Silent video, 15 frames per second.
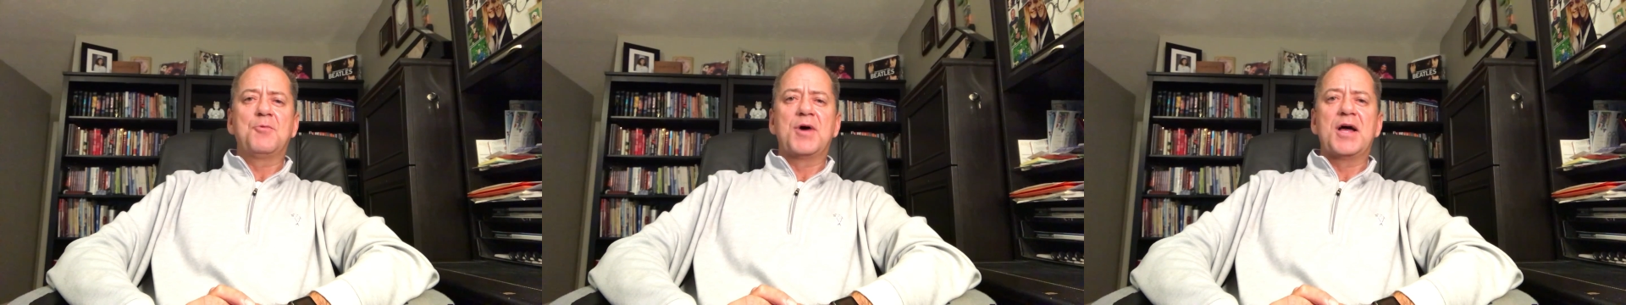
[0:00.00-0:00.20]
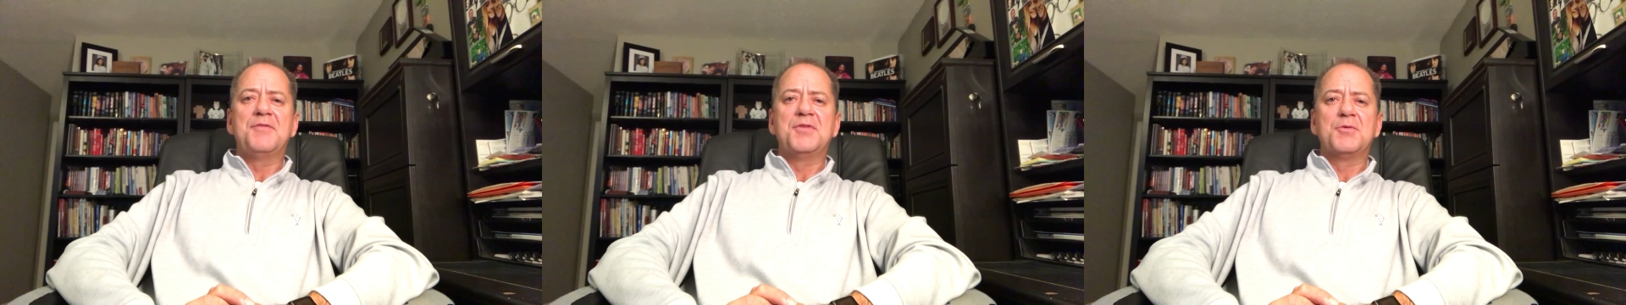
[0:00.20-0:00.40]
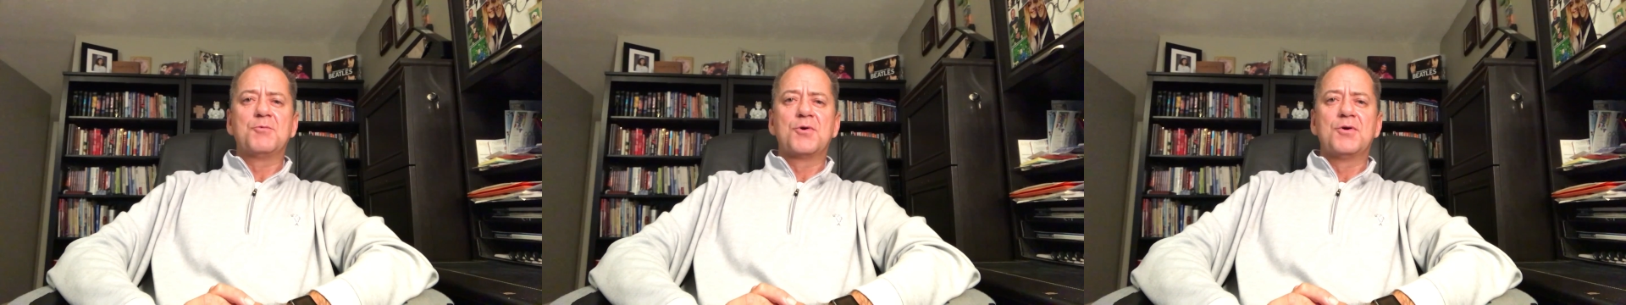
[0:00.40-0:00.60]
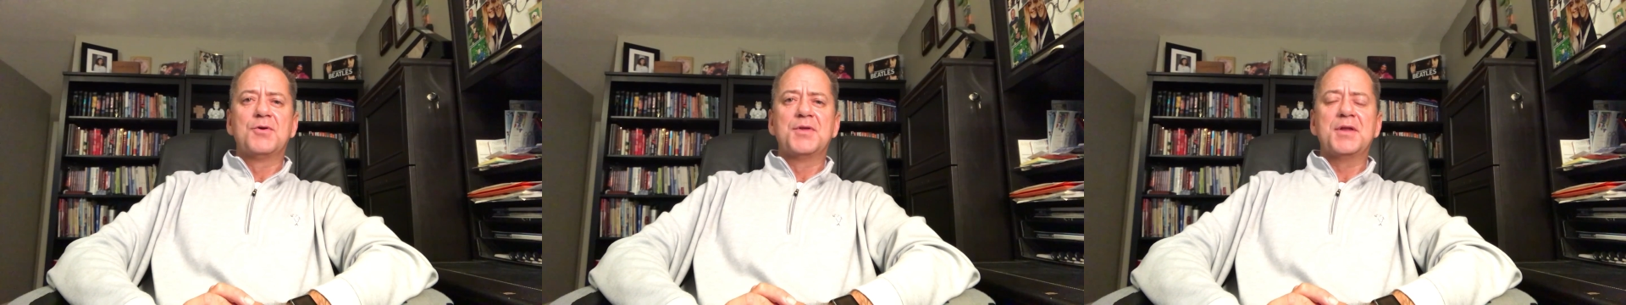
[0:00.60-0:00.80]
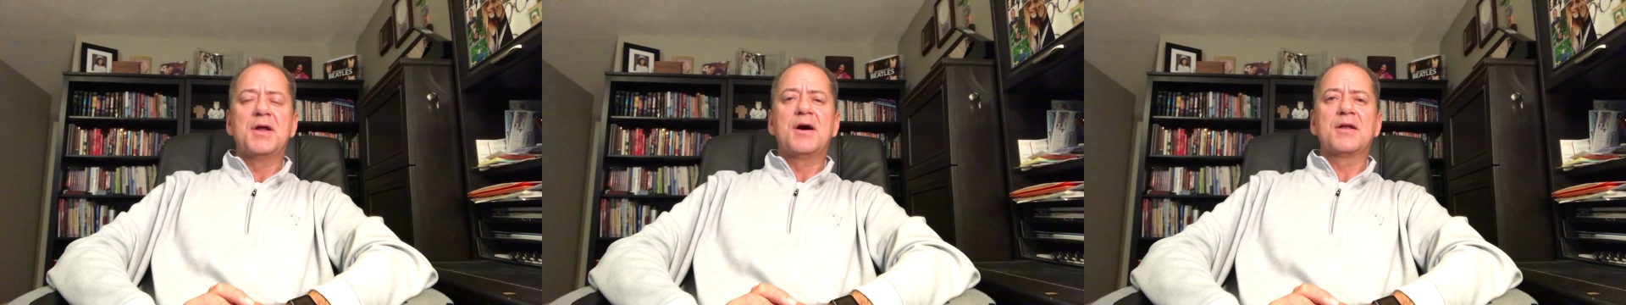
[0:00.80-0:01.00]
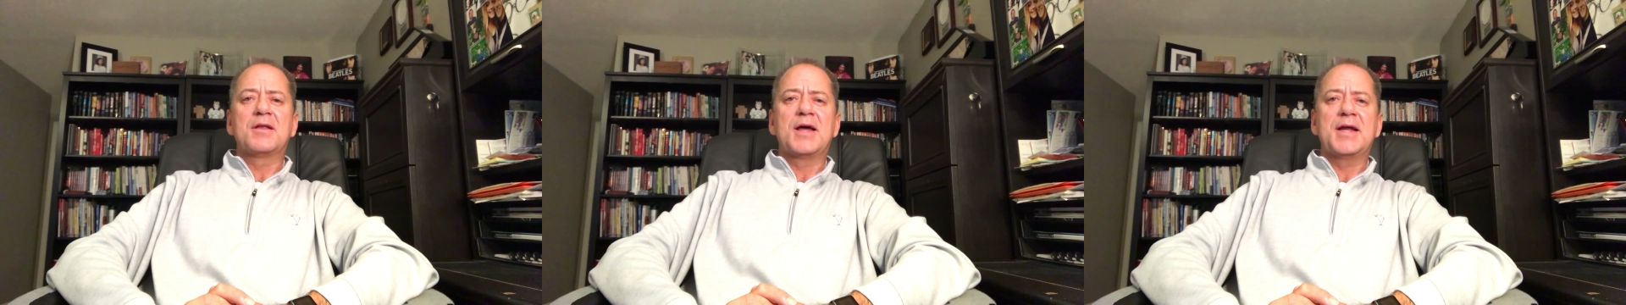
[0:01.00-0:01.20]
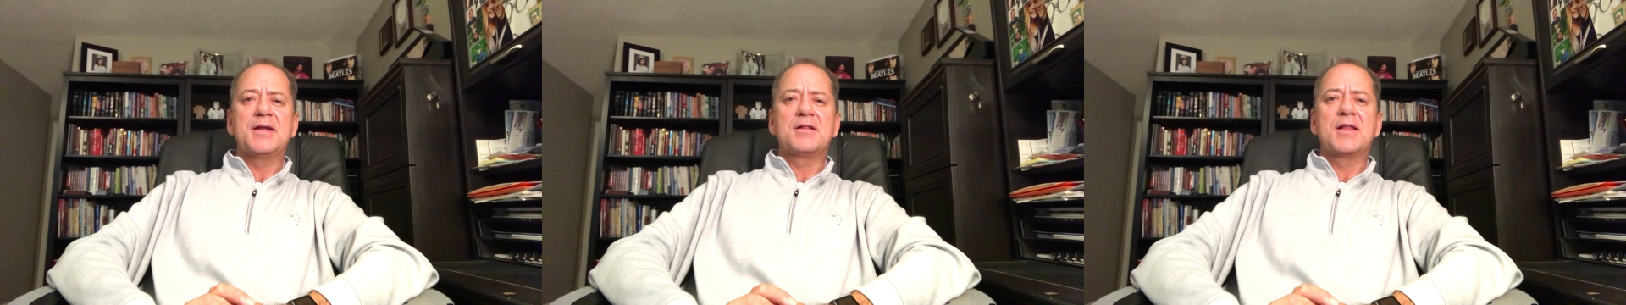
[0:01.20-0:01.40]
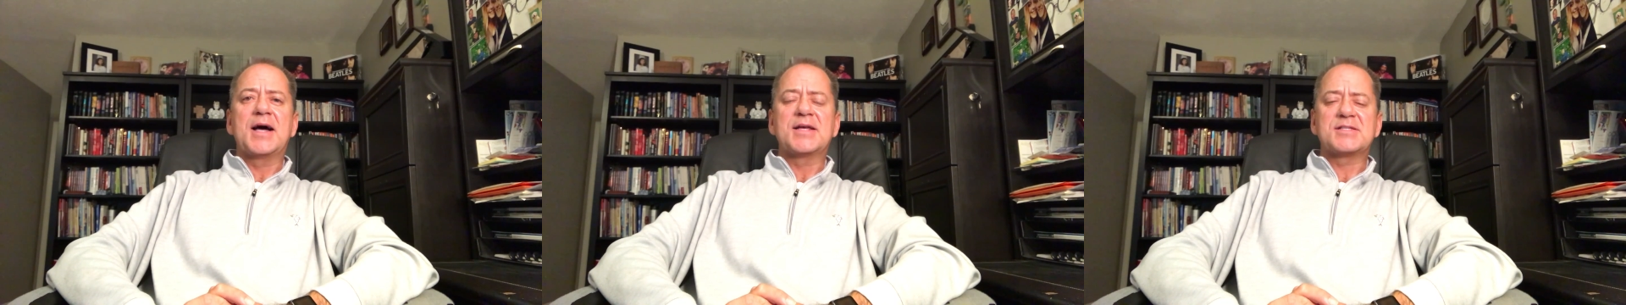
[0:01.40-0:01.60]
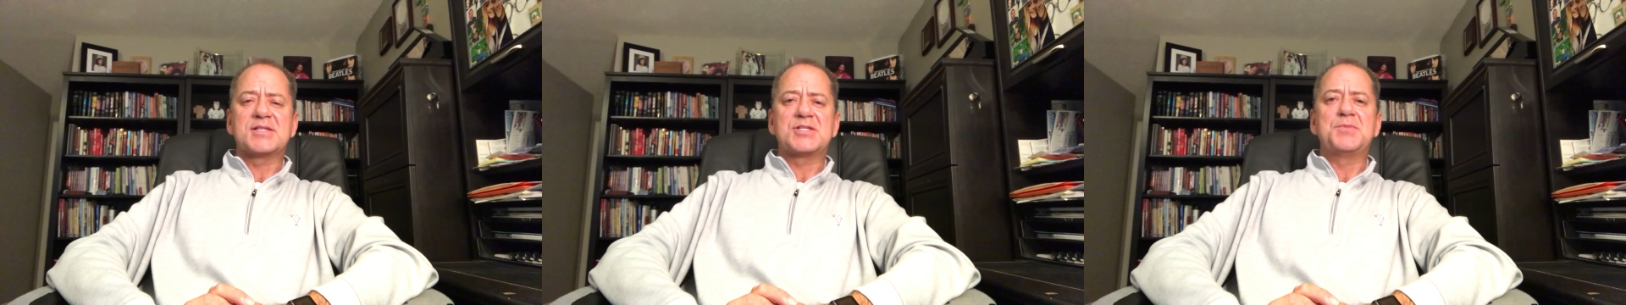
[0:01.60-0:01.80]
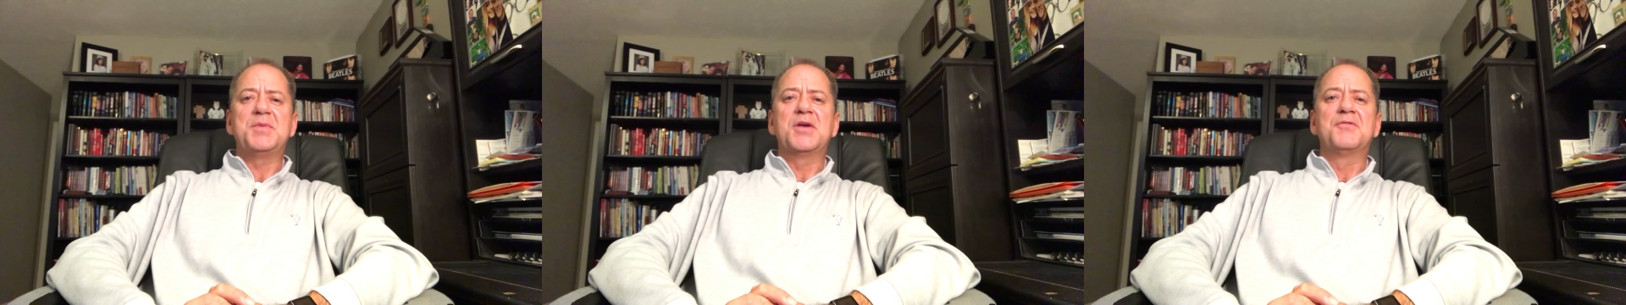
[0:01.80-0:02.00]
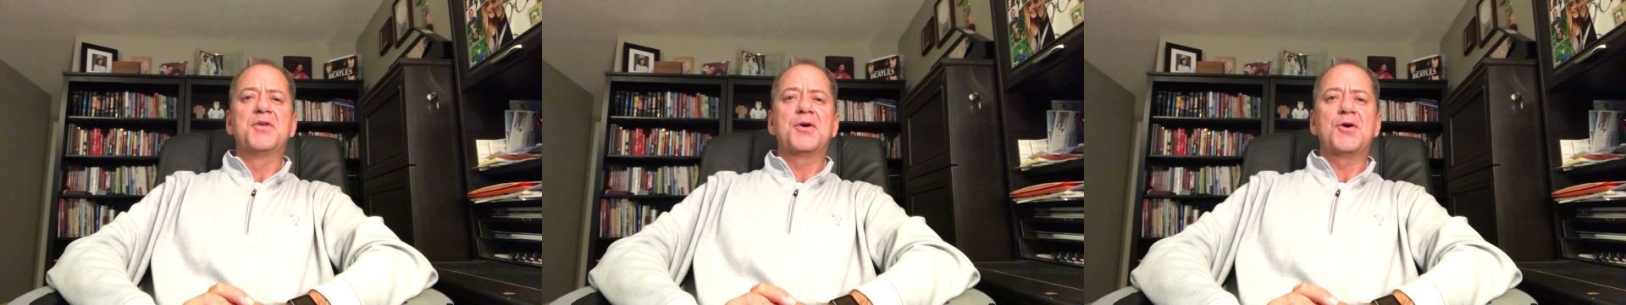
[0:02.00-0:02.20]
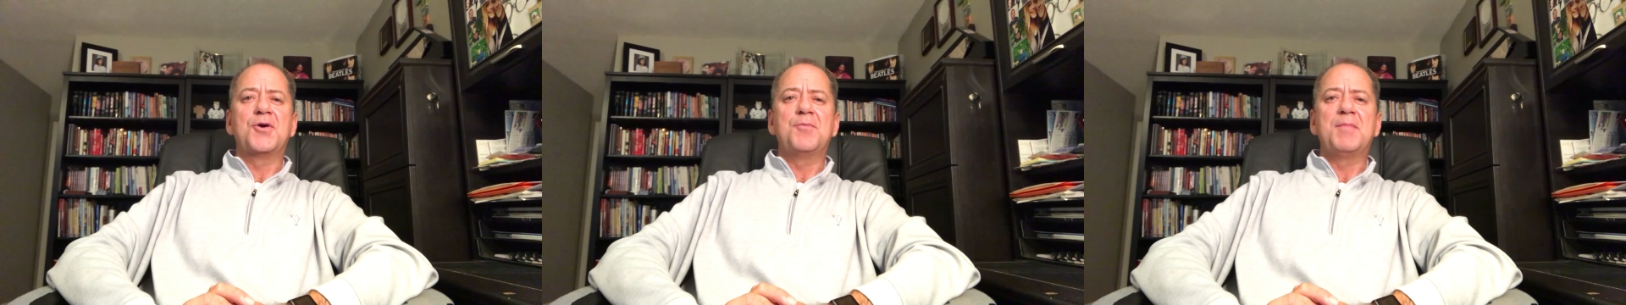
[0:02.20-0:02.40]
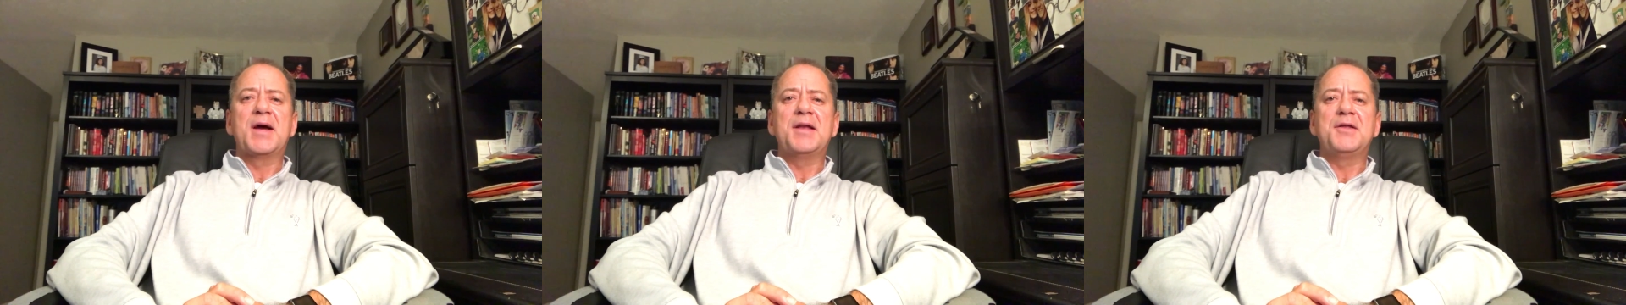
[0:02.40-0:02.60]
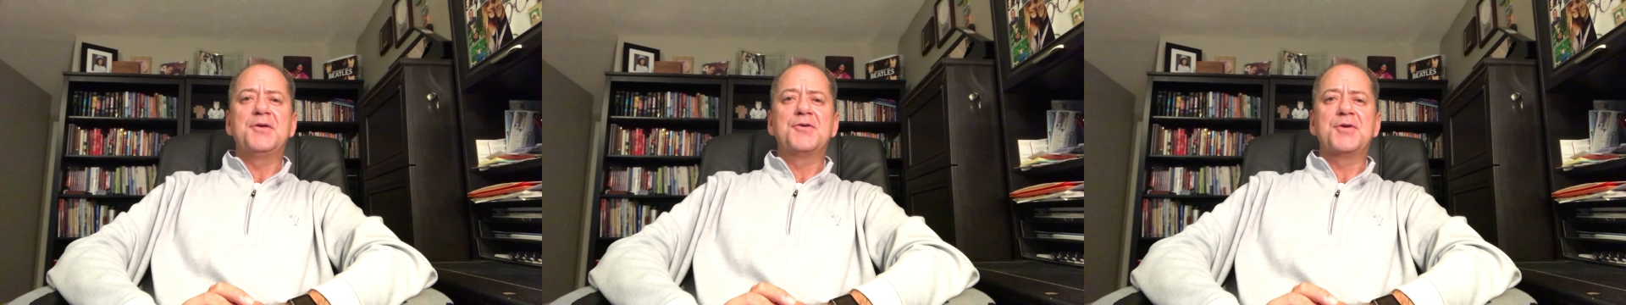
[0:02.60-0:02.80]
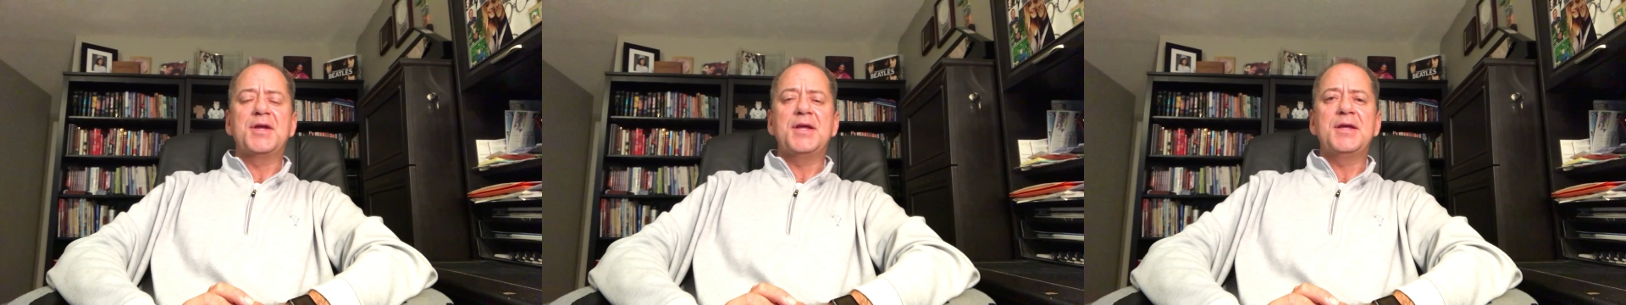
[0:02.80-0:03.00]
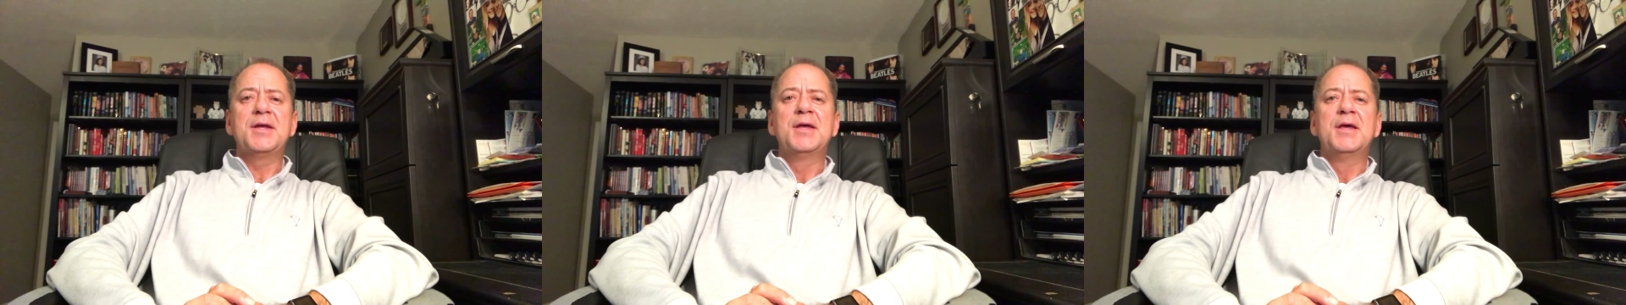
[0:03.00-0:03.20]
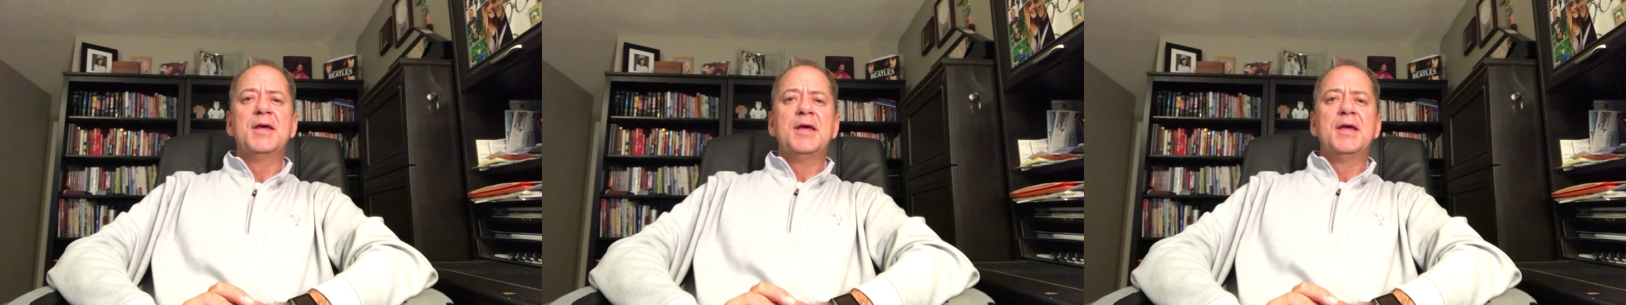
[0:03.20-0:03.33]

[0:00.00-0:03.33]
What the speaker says: why I've enrolled in online classes to be able to earn my degree